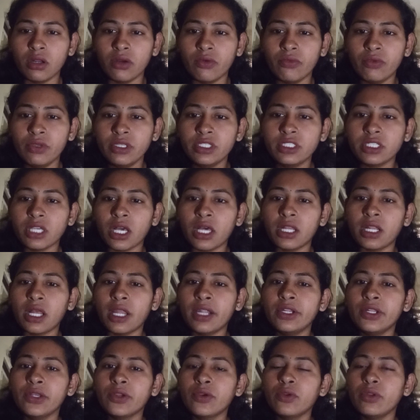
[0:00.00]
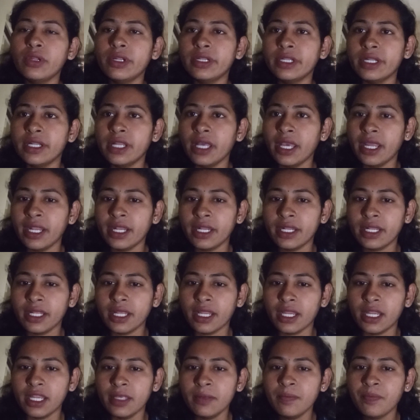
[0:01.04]
which are articulated
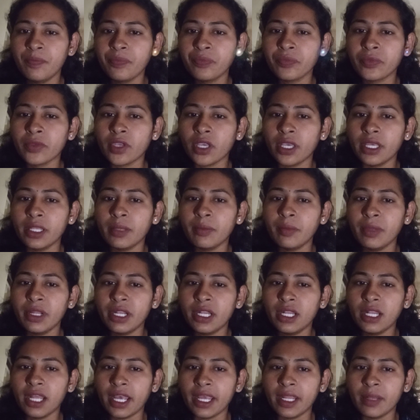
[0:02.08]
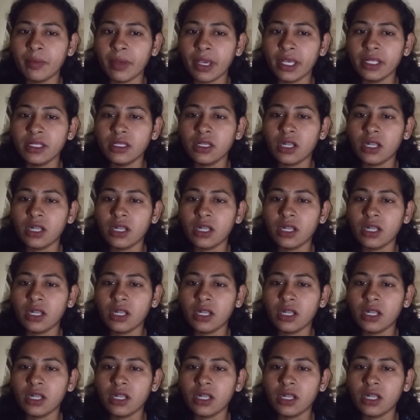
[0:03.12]
entirely in midline by the